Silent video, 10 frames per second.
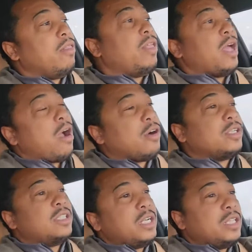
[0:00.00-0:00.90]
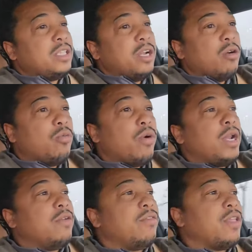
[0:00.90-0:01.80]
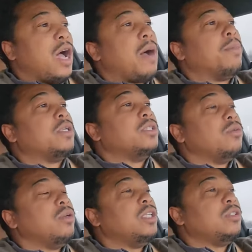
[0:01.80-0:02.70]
that are sitting there waiting for the opportunity